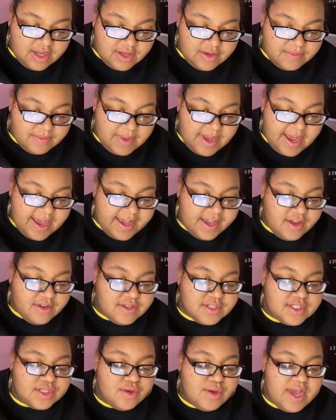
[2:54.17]
I
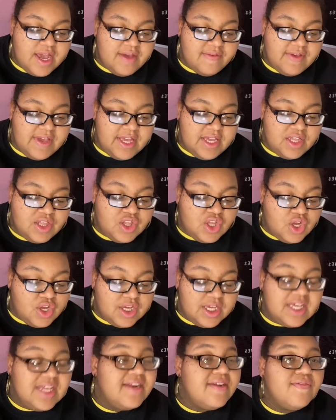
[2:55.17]
also have a
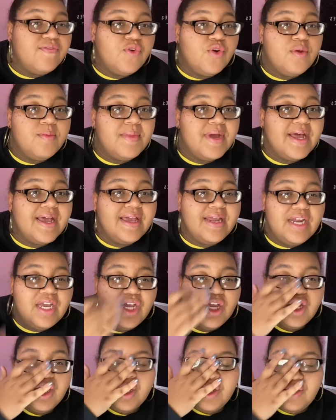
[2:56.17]
login for mine.
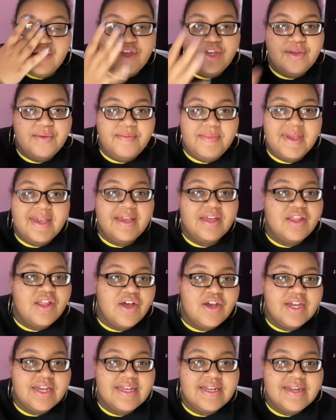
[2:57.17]
You can make a
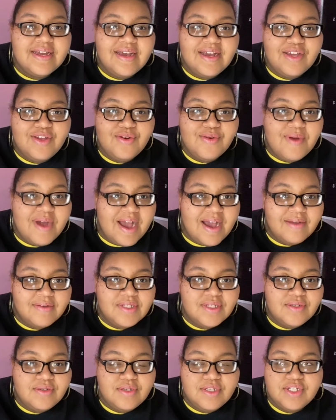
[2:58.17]
login. You don't have
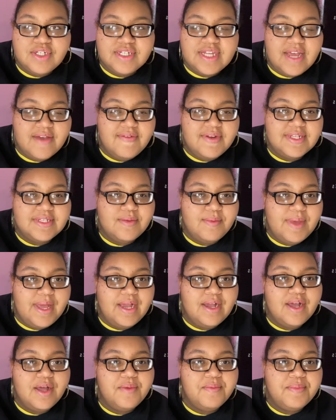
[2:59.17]
to. You can just have it as a
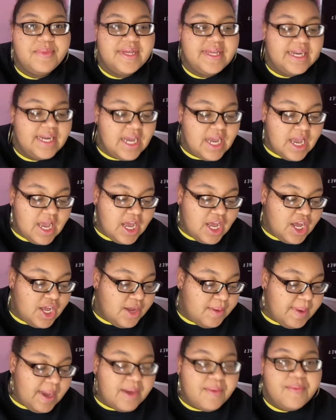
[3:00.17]
backup. But
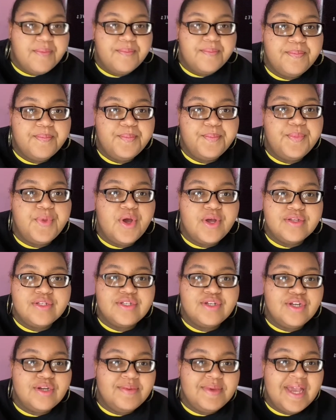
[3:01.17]
I'm also
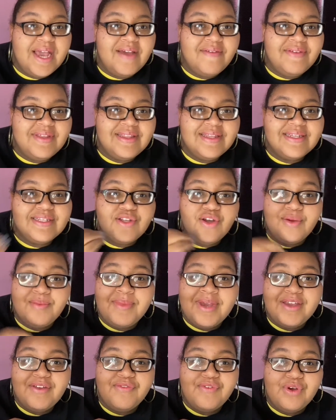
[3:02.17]
going to be having this on
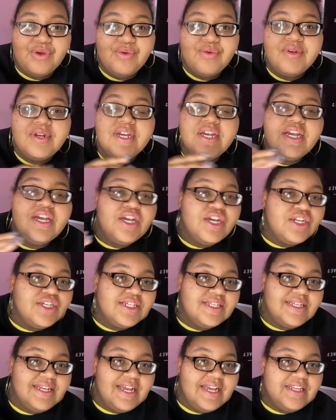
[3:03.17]
my phone
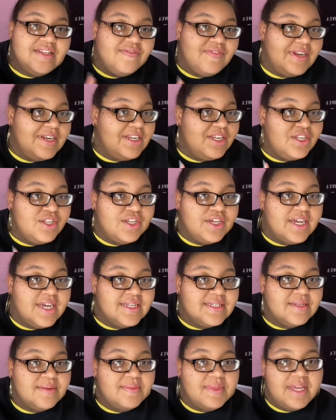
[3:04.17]
just in case if I need to look
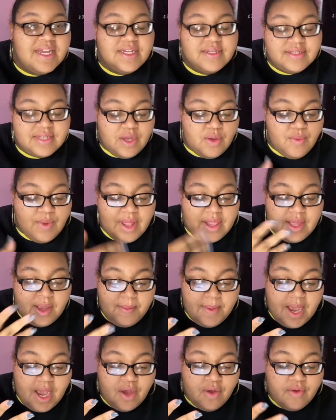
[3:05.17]
at some things like while
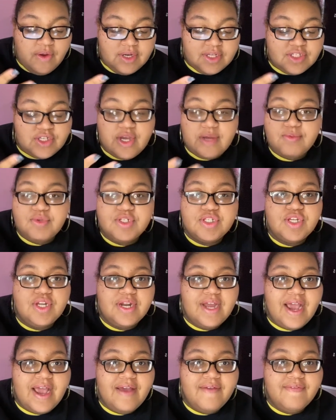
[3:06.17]
I'm out. So I'm just going to
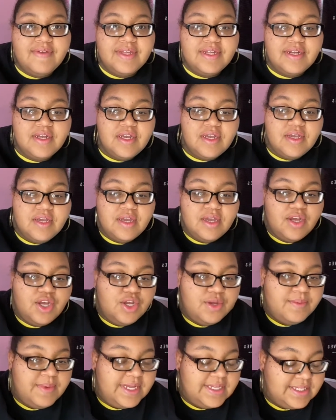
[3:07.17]
have it
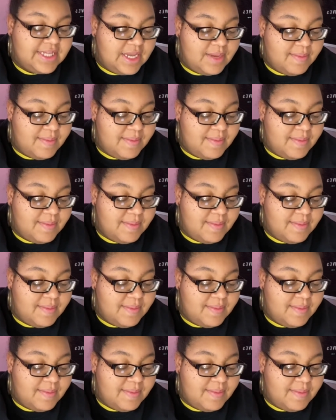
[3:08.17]
as like my